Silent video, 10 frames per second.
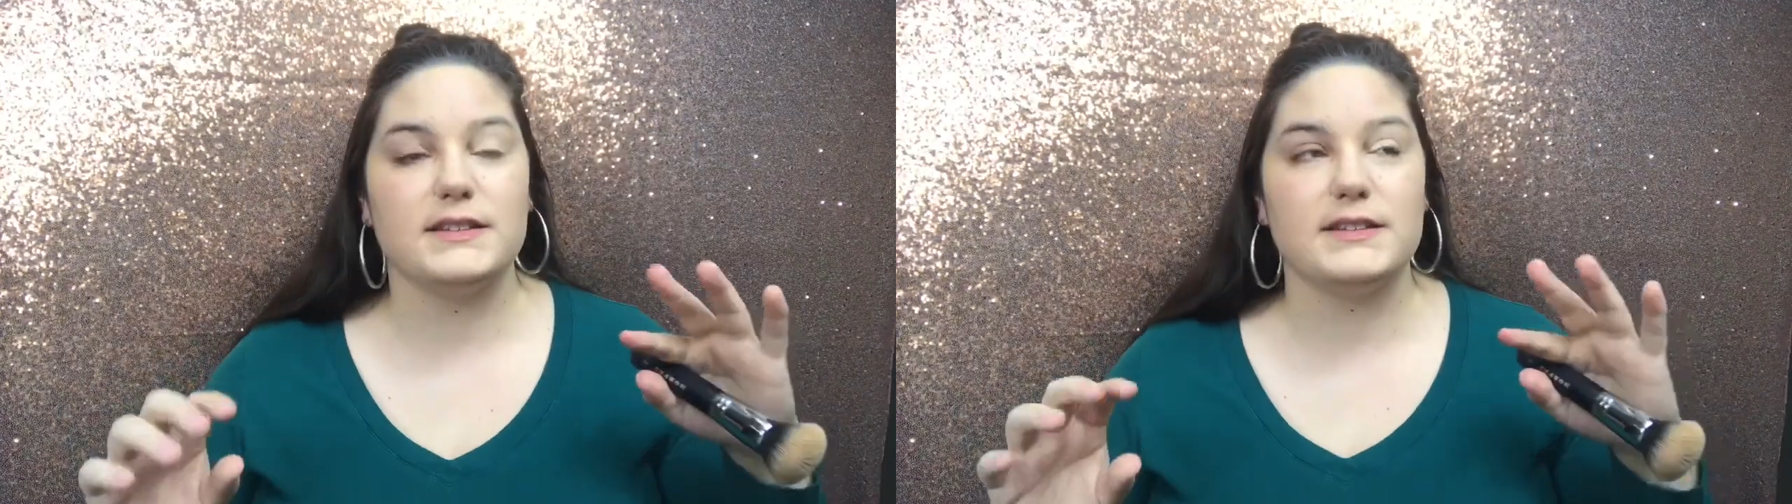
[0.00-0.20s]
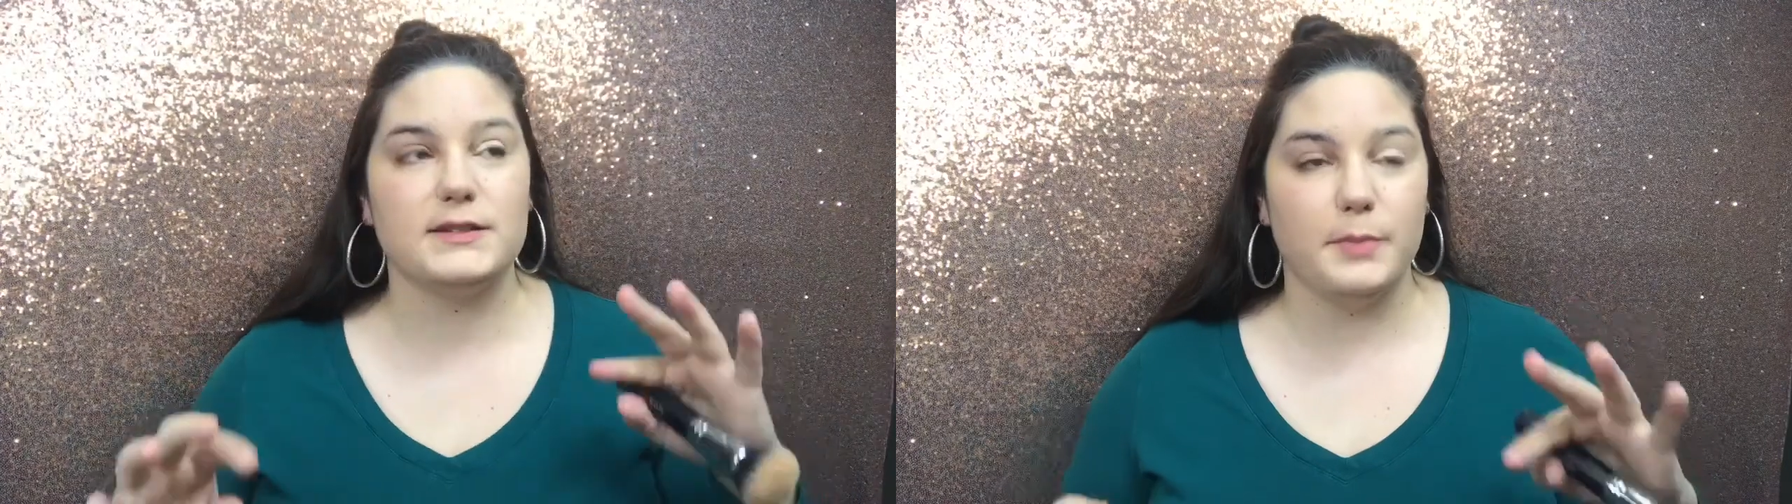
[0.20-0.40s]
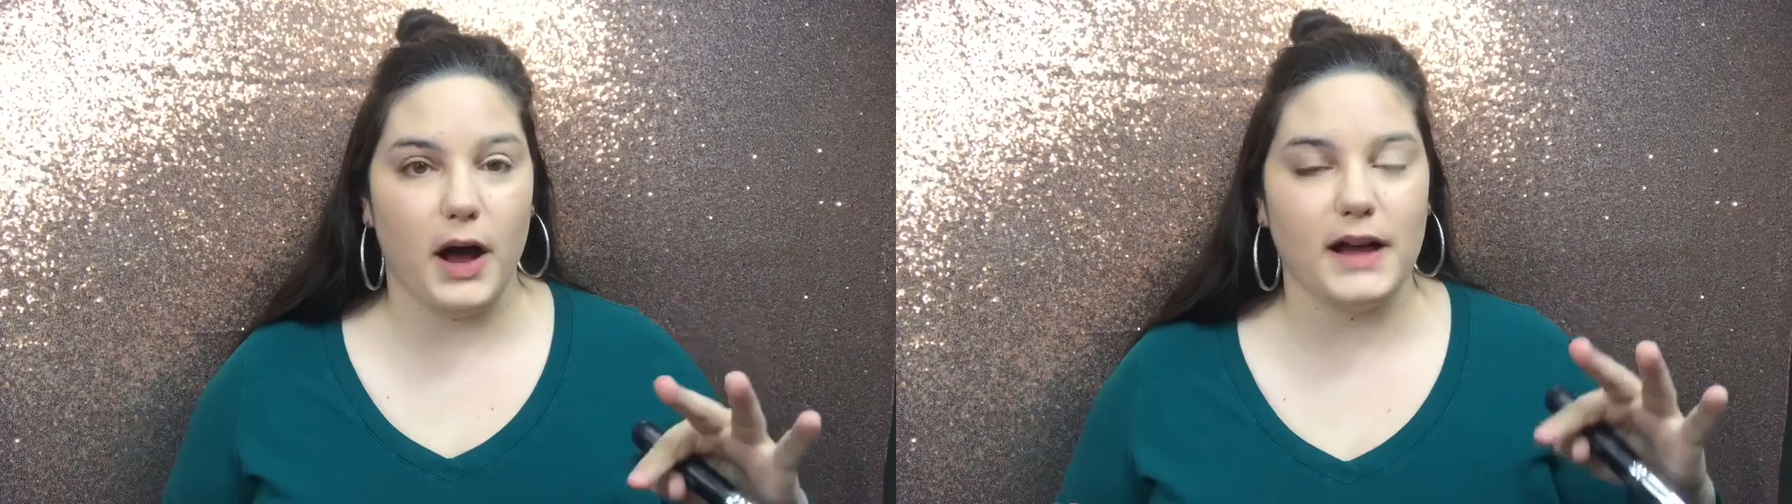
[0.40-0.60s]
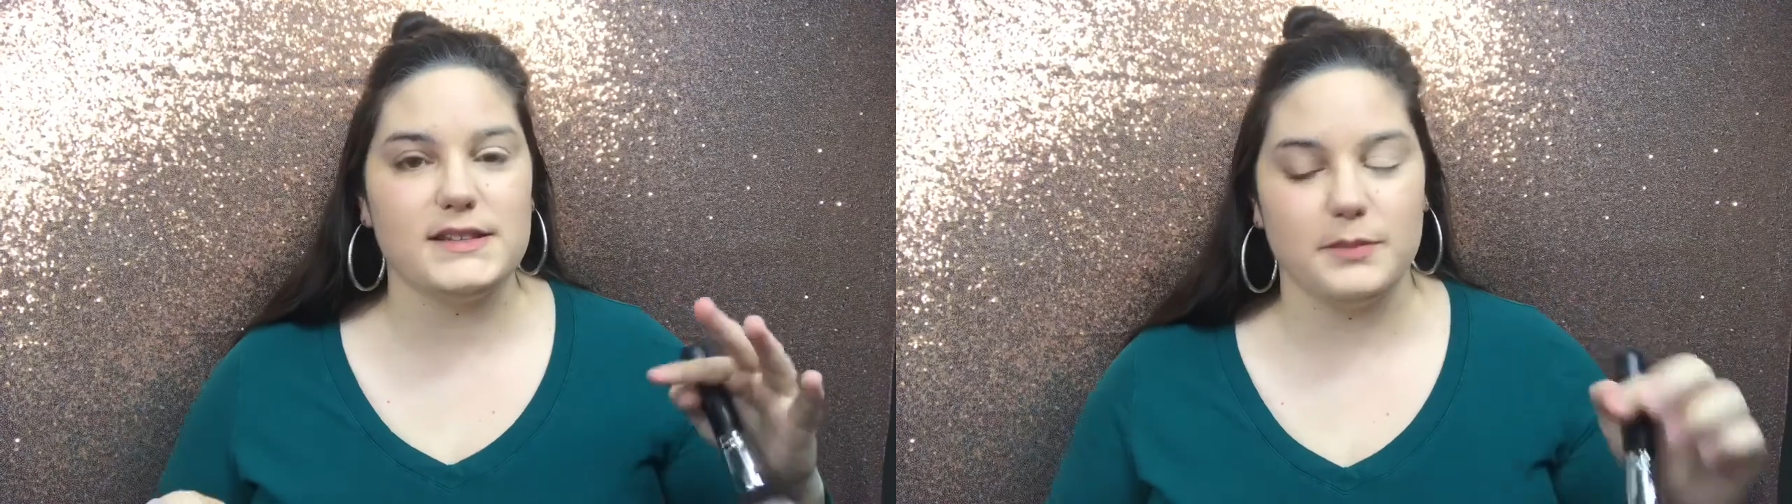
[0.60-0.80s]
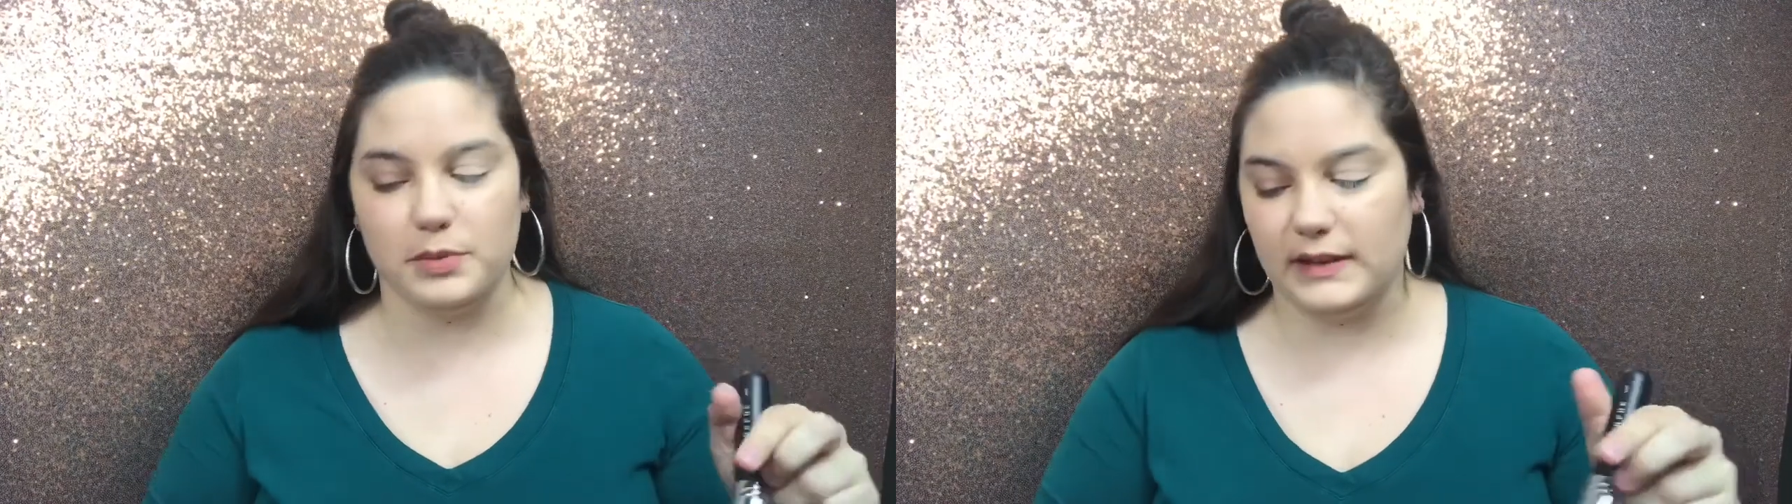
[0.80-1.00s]
spot
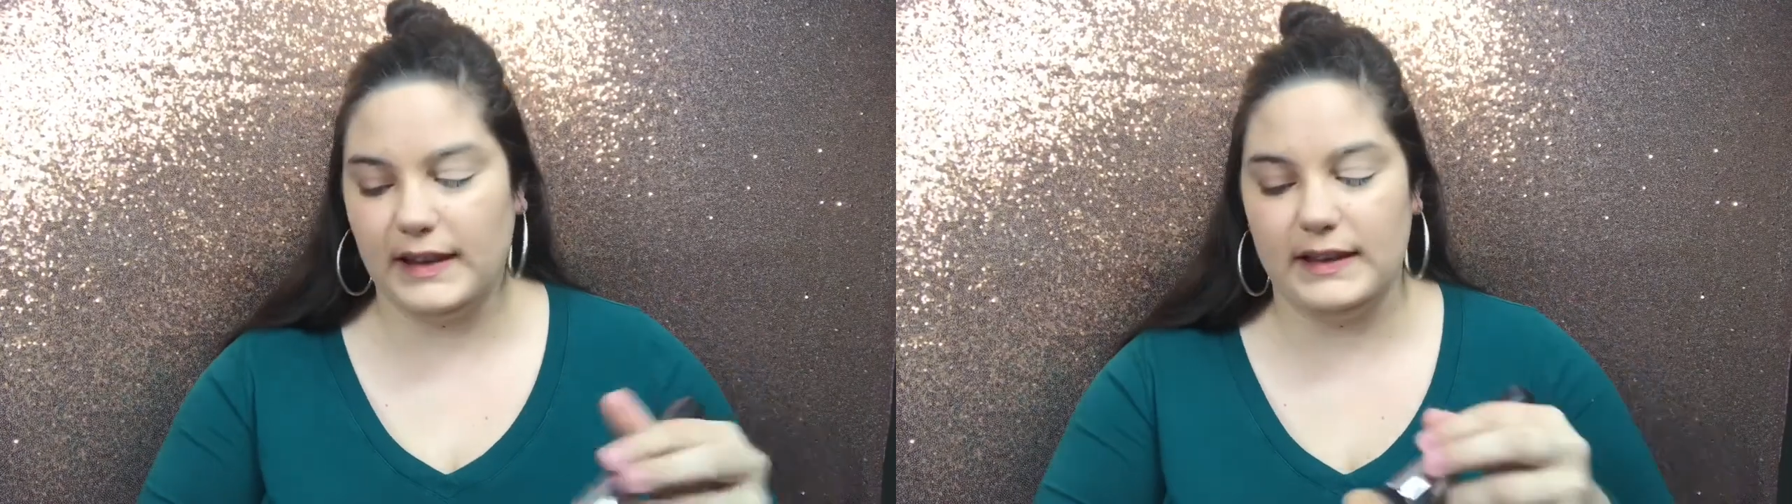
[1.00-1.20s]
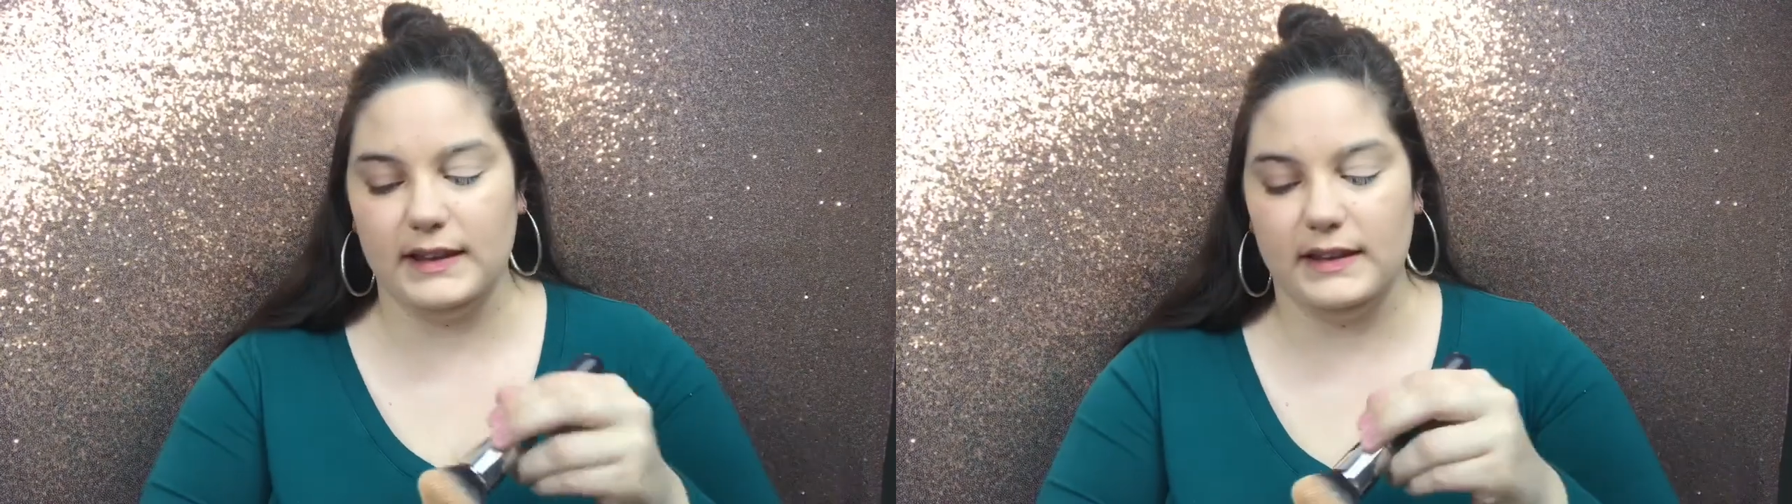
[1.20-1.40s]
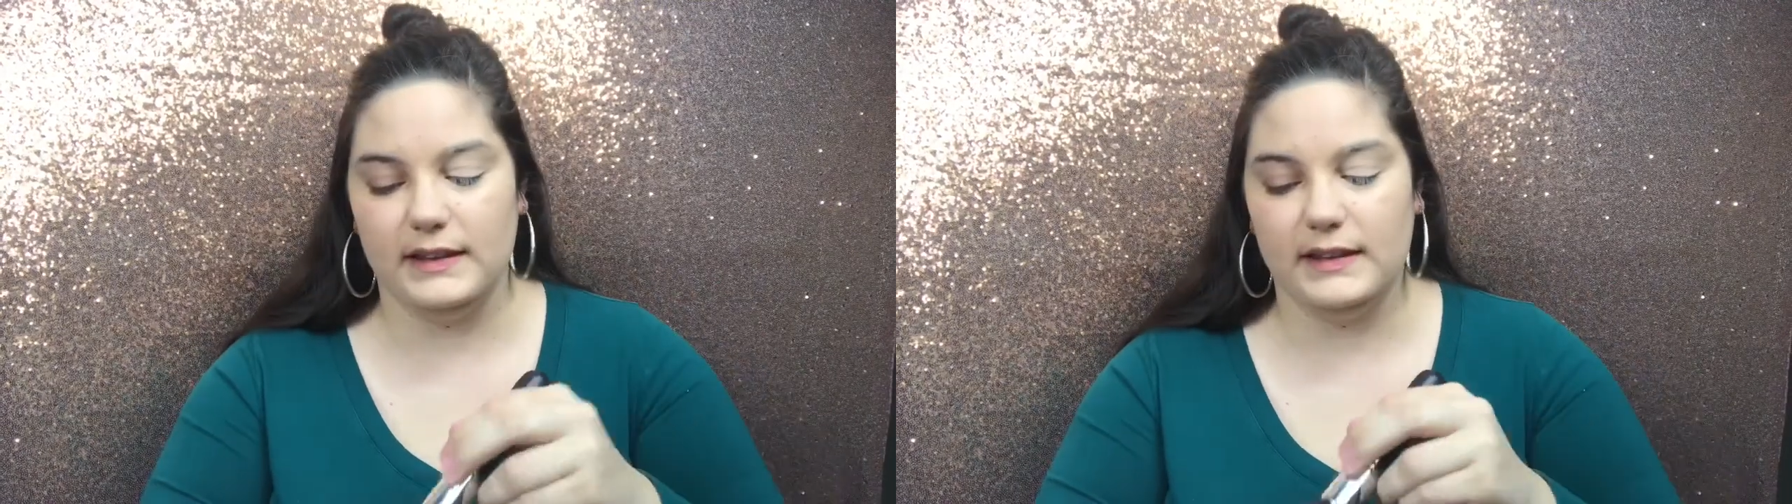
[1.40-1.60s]
to blend